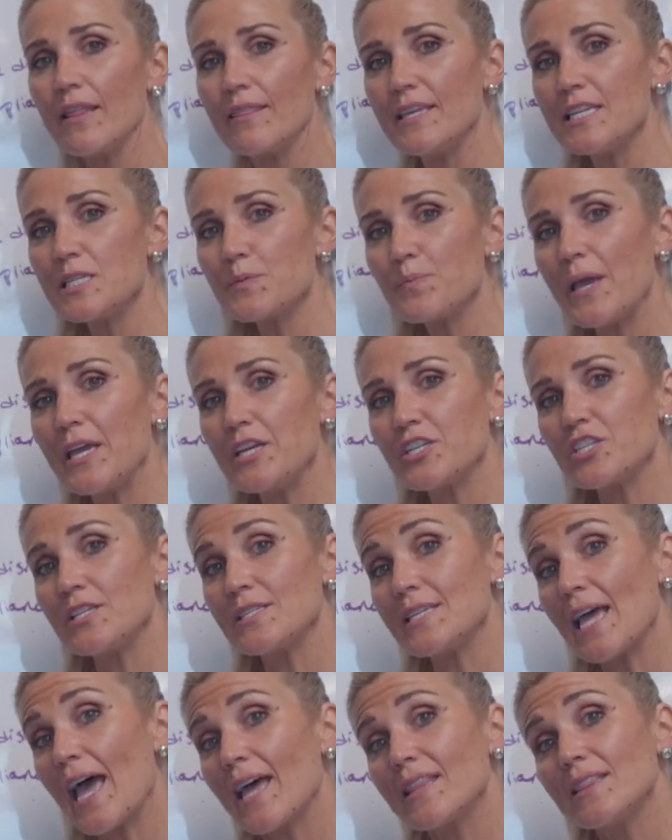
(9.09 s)
these
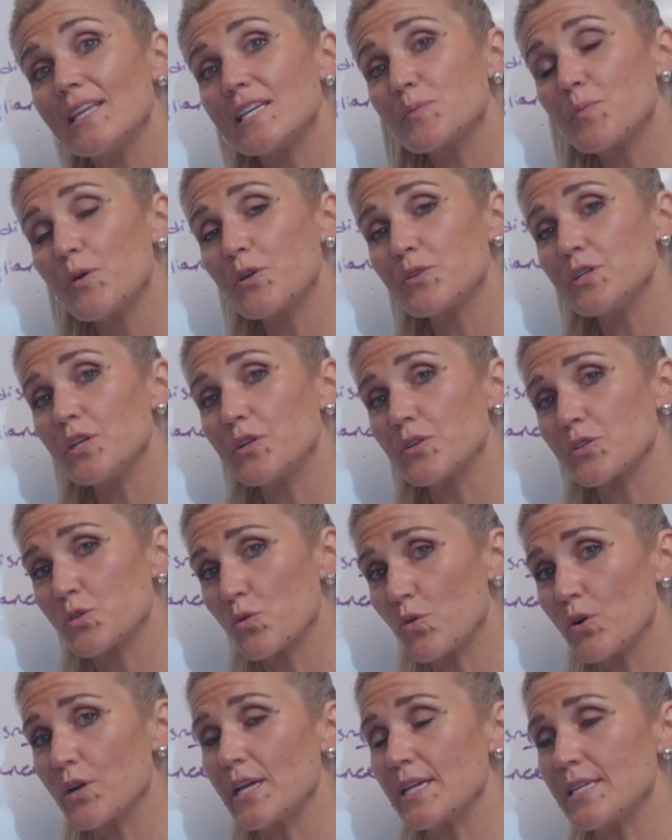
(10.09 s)
patients had less postnatal
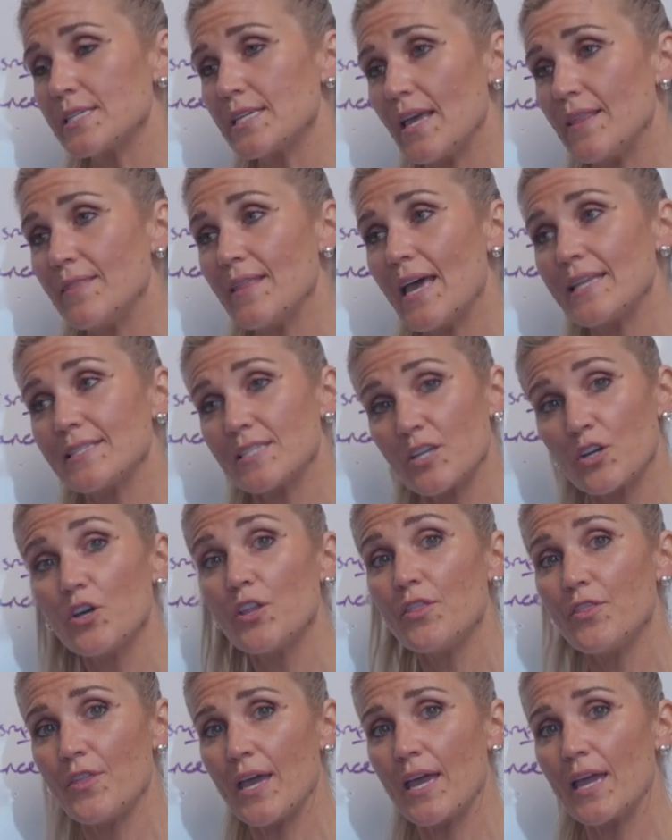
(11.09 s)
soreness, and that's a
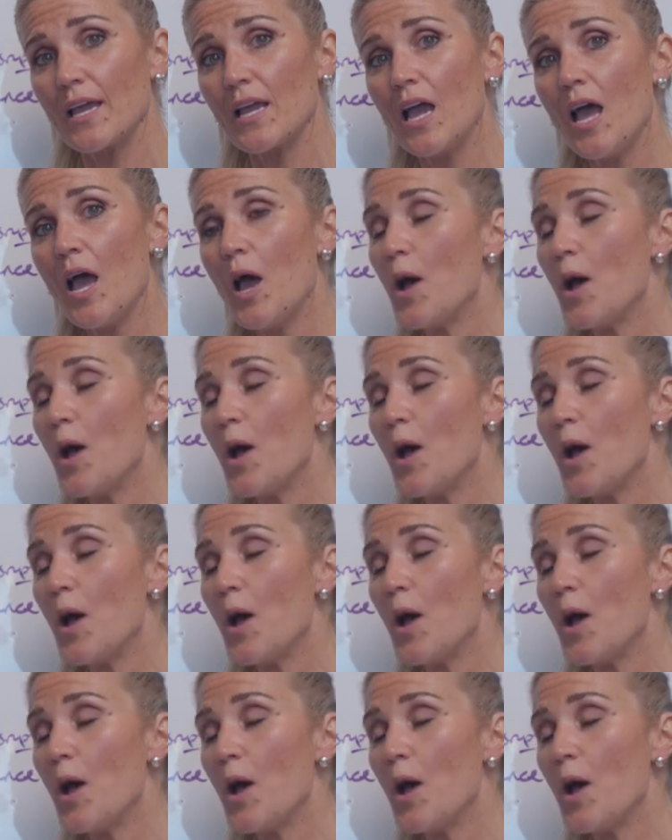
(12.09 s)
good thing.